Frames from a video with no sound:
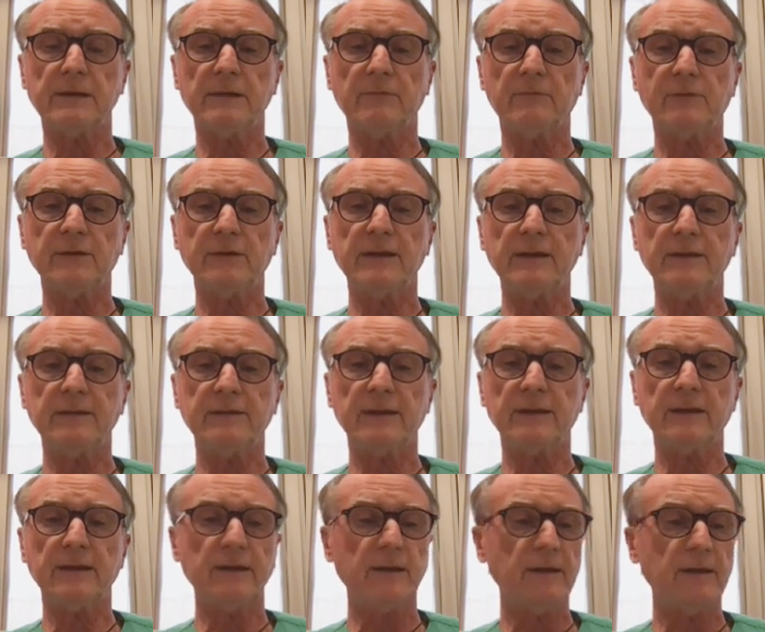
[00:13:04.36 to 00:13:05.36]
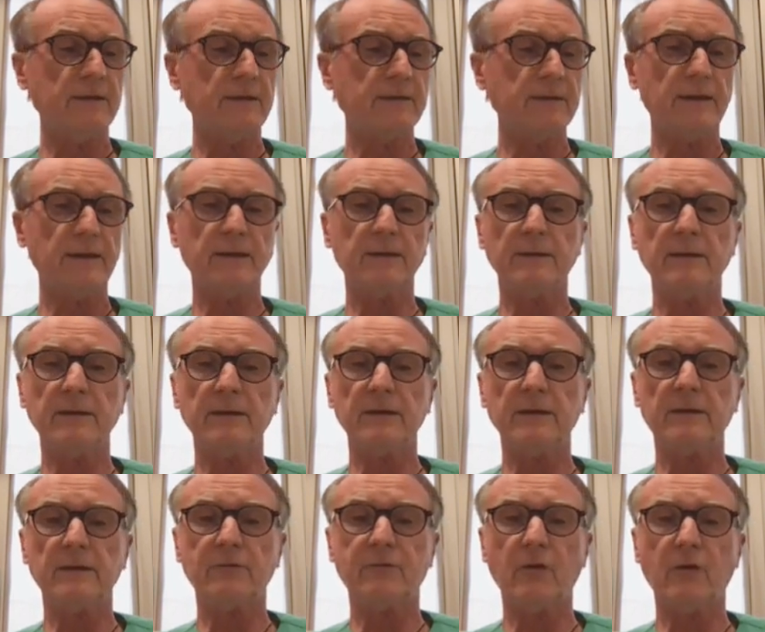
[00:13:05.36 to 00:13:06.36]
if this
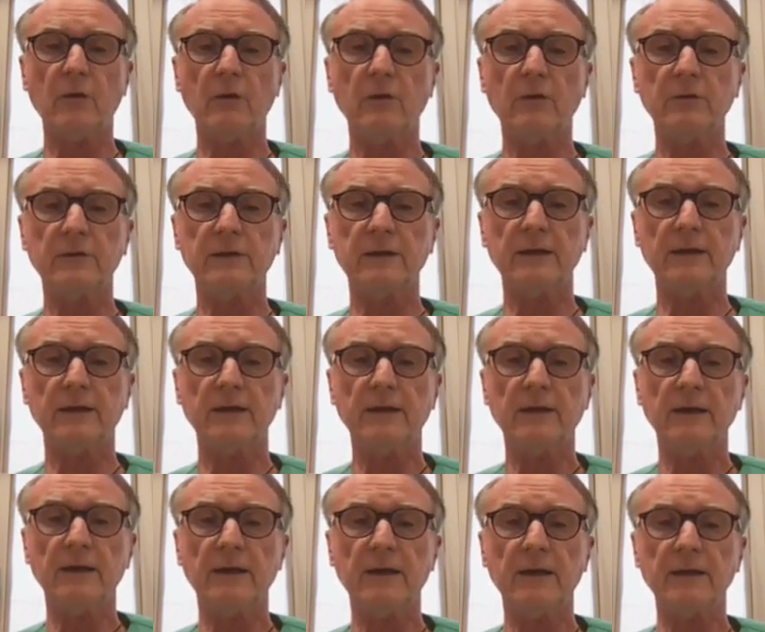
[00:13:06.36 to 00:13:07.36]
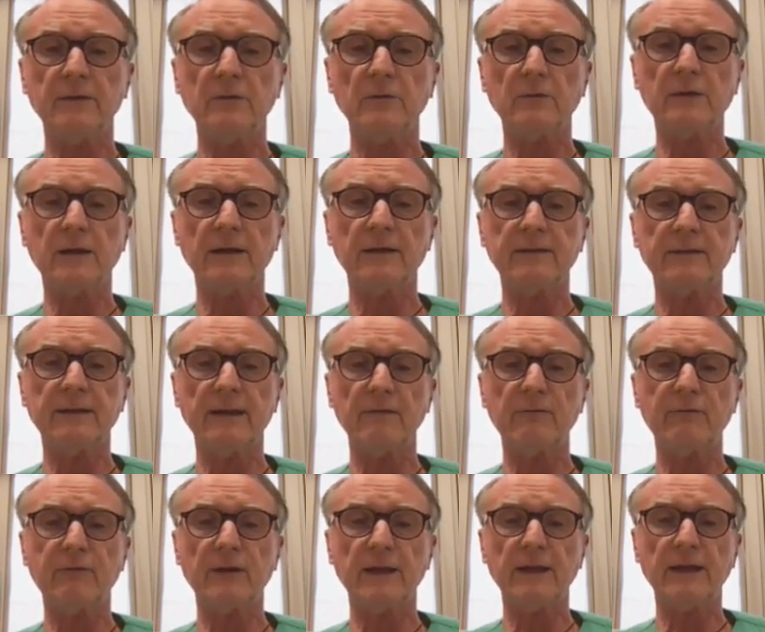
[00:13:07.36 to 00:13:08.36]
is followed, you can
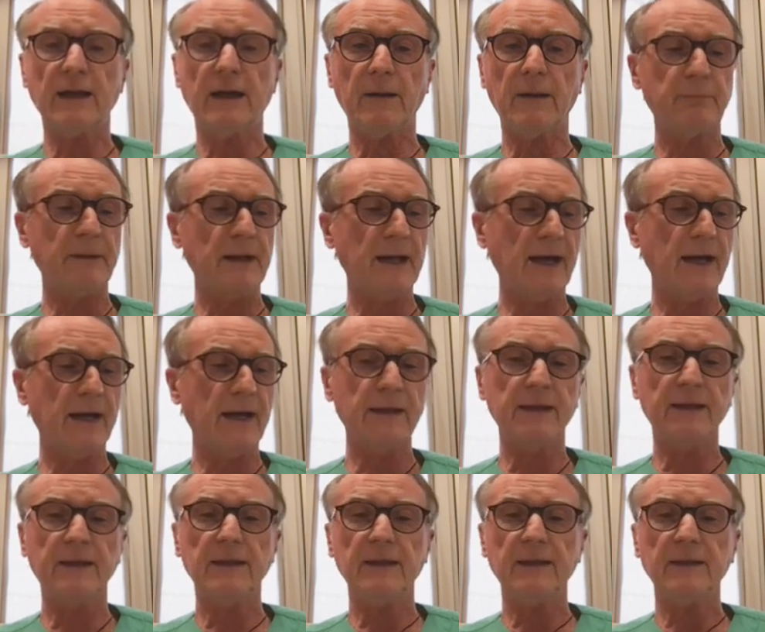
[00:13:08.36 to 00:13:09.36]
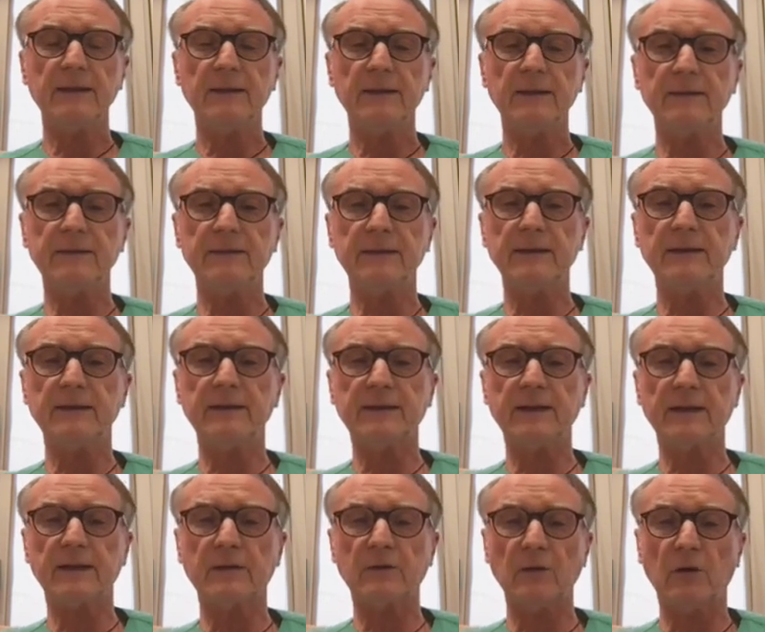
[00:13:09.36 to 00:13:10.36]
safely apply the
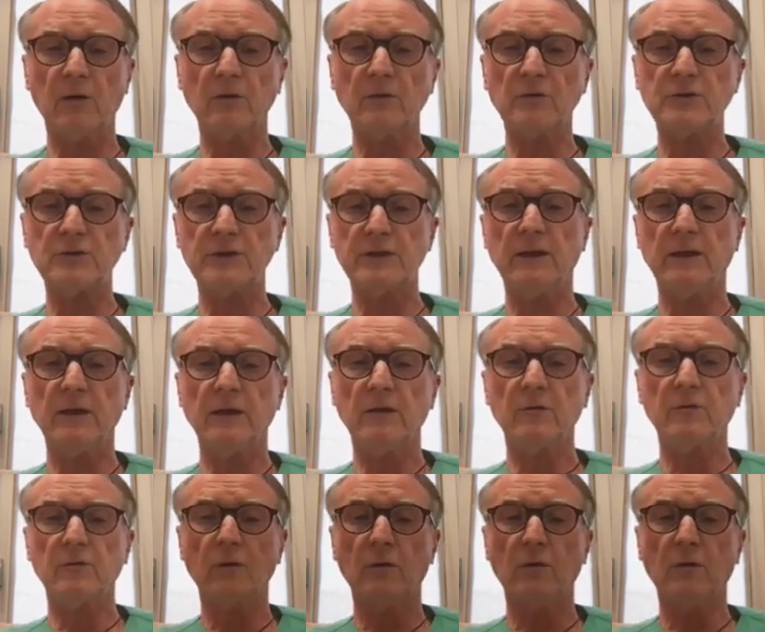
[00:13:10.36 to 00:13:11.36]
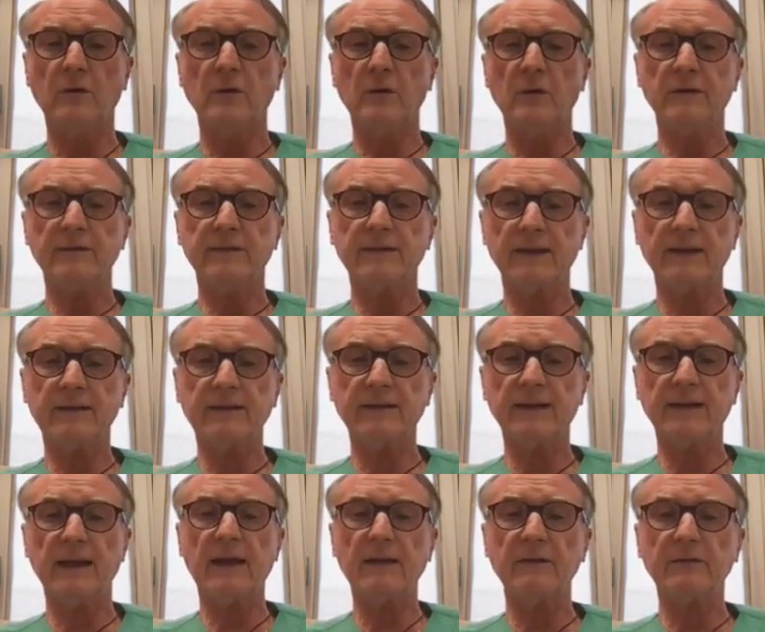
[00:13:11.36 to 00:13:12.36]
technology. So
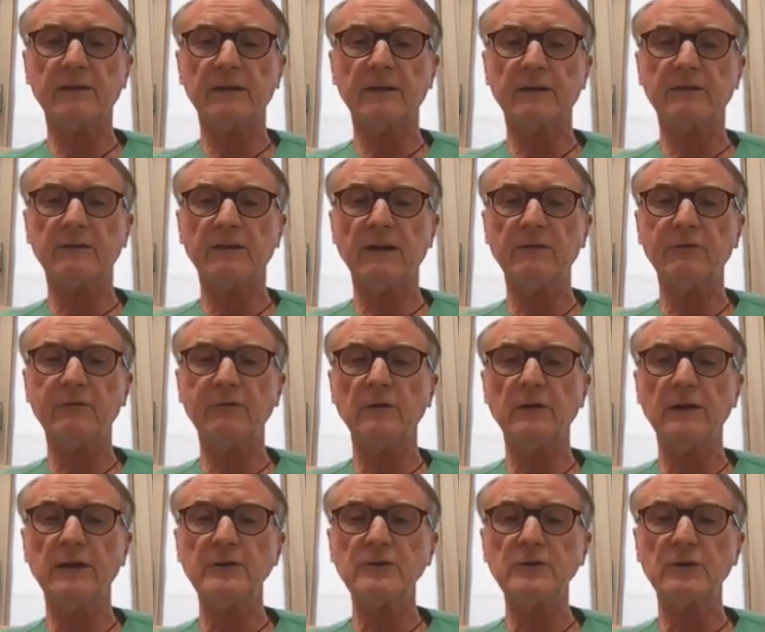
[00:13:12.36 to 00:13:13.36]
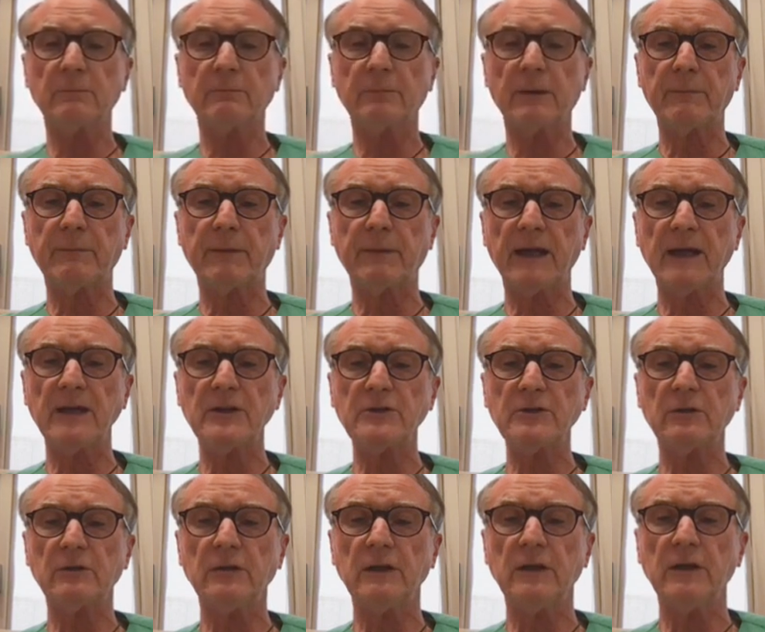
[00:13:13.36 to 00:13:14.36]
unsuccessful lesion
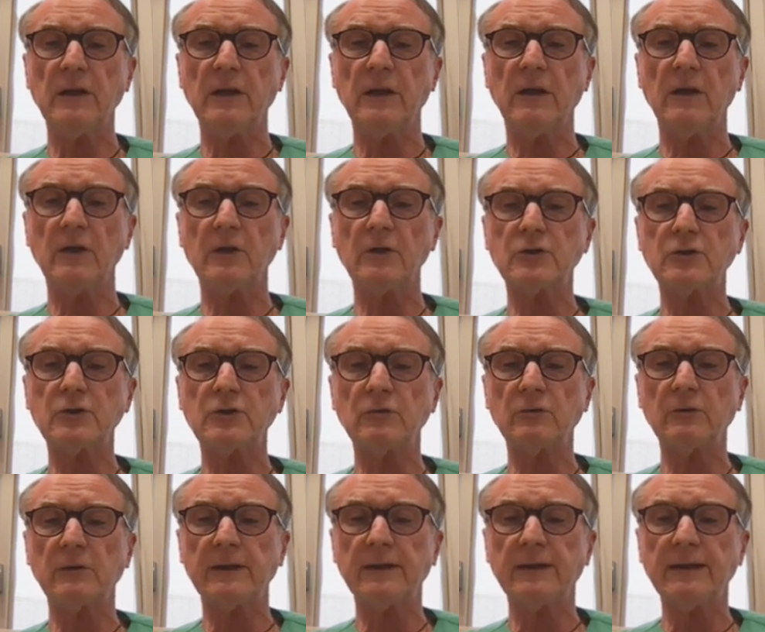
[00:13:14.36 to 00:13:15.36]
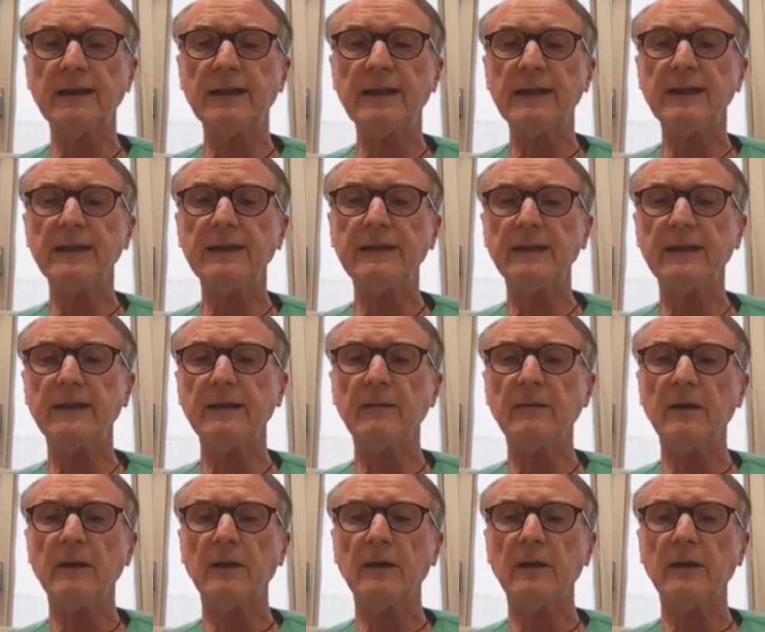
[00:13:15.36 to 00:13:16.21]
preparation should lead